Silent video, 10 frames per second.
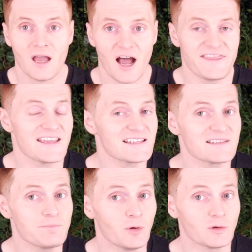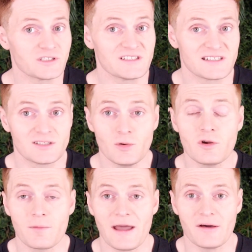I think it's important to
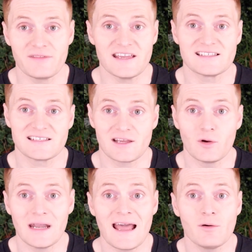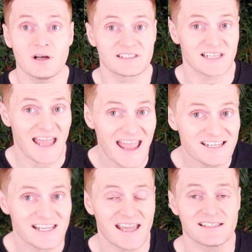talk about this as it will allow us to
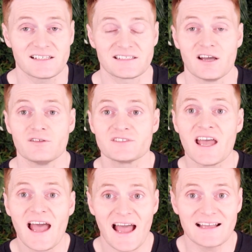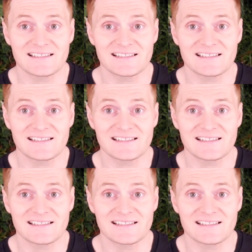educate ourselves as to